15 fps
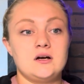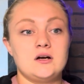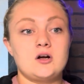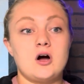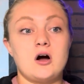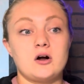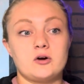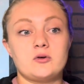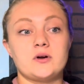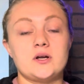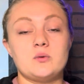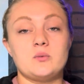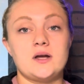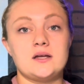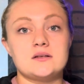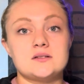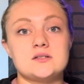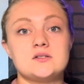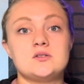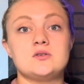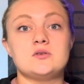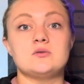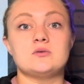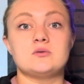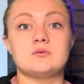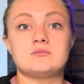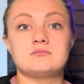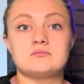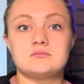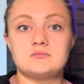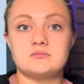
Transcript: concrete ways to